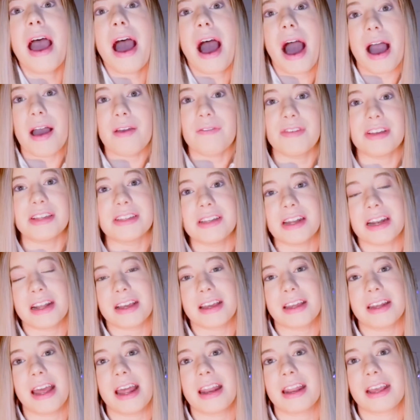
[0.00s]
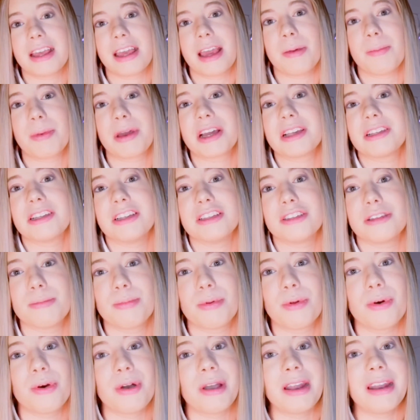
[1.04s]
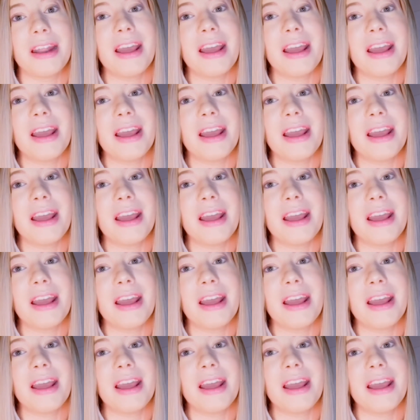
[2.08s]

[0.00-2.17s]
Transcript: I'm visiting Connecticut because he's deployed,